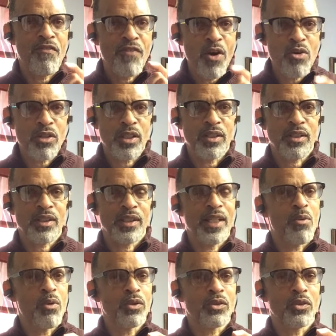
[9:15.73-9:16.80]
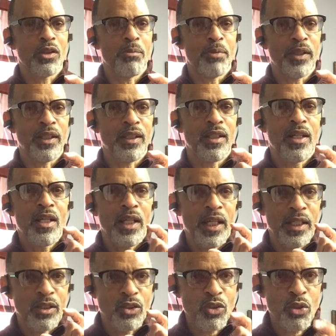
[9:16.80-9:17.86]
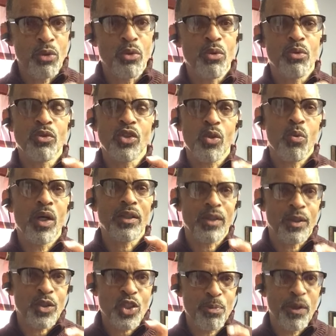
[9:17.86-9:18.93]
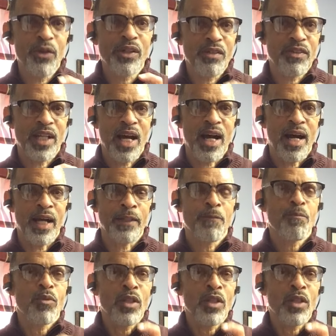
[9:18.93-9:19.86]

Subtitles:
focused, and I want you to be in tune to what the Spirit of God